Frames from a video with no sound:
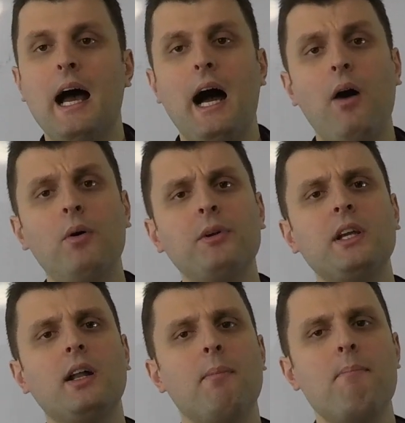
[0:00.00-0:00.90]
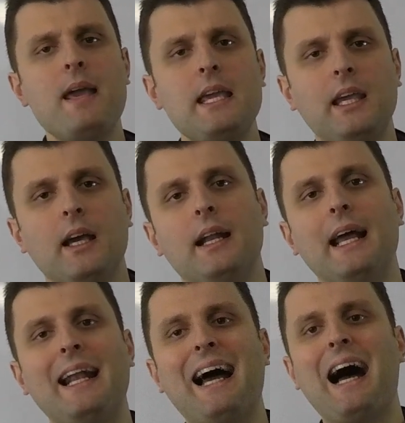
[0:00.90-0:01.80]
How are we going to make it,
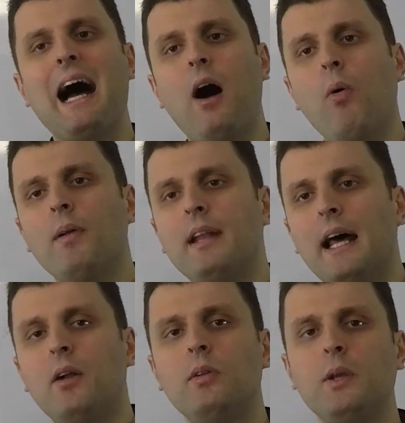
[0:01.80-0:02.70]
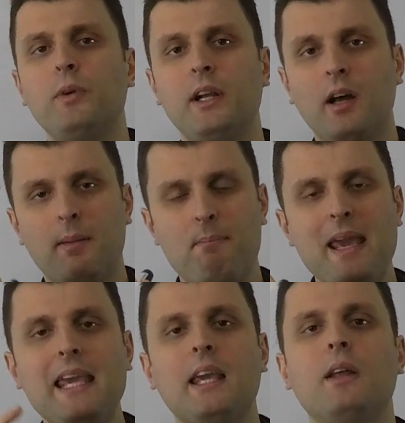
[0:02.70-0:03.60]
and how not only we're going to
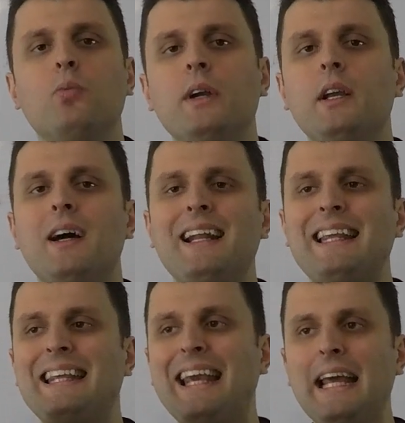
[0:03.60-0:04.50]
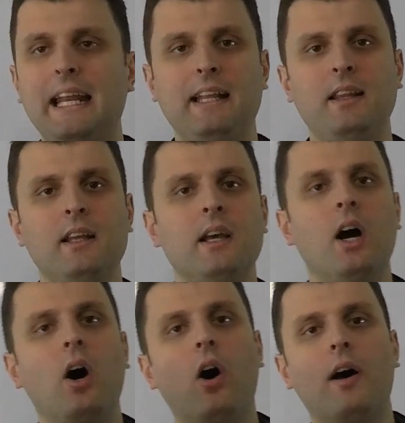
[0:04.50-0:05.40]
make it, we're going to get it
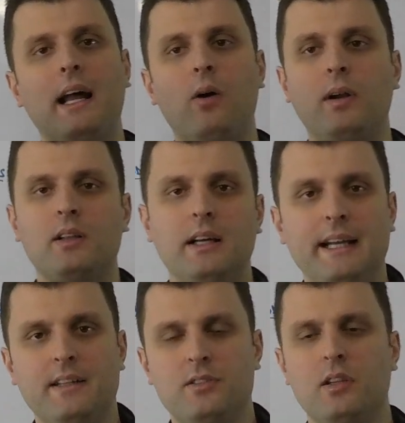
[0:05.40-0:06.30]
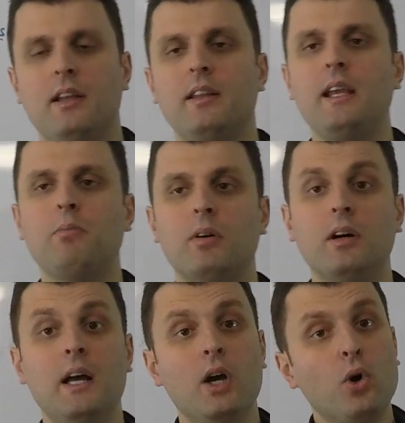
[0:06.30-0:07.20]
on our client's table.
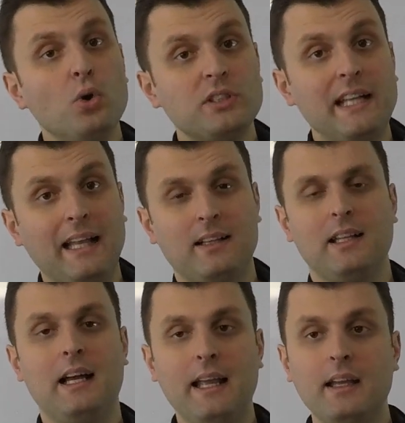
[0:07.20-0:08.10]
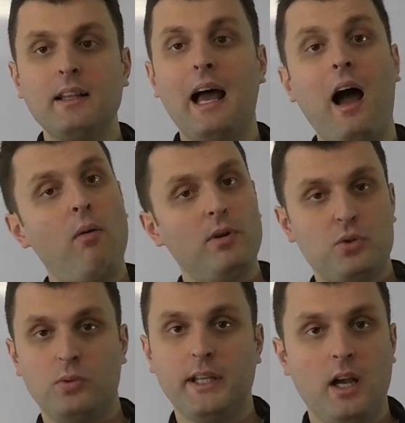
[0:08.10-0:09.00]
Who's that client? How
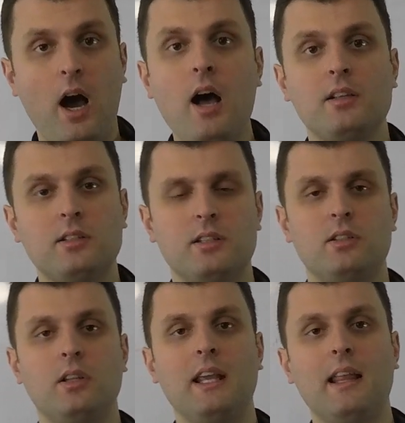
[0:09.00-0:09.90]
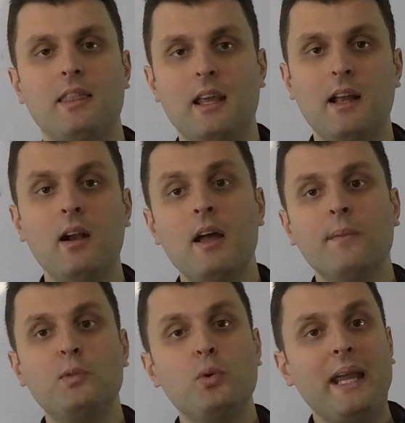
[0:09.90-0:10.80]
much will it cost us to get there?
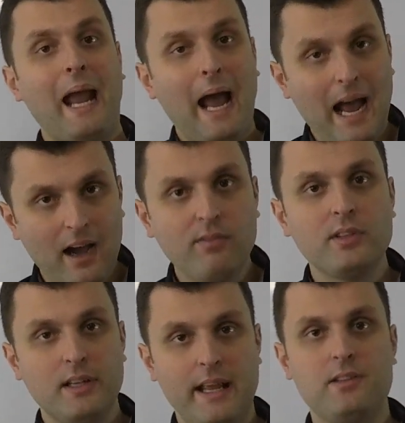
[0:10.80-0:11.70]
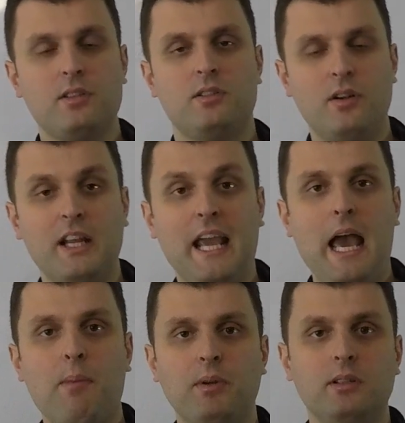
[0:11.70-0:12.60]
Do we have the necessary
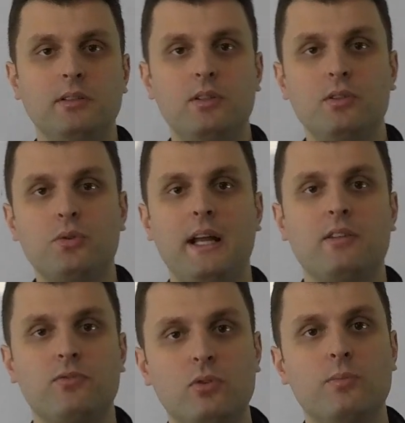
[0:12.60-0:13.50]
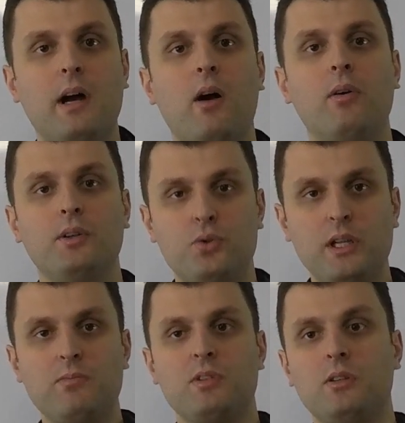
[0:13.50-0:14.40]
capital to transform our
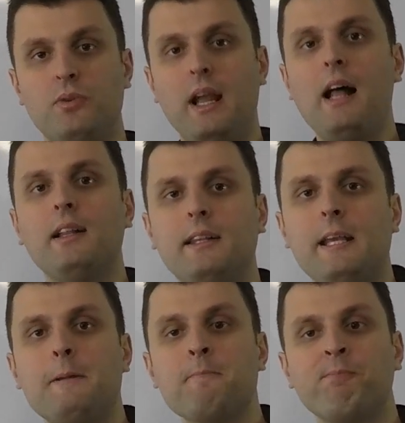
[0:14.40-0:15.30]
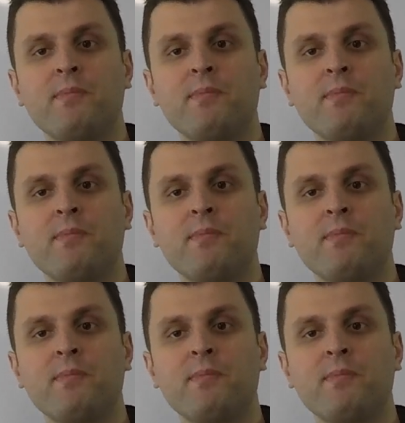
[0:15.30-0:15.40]
dreams in reality?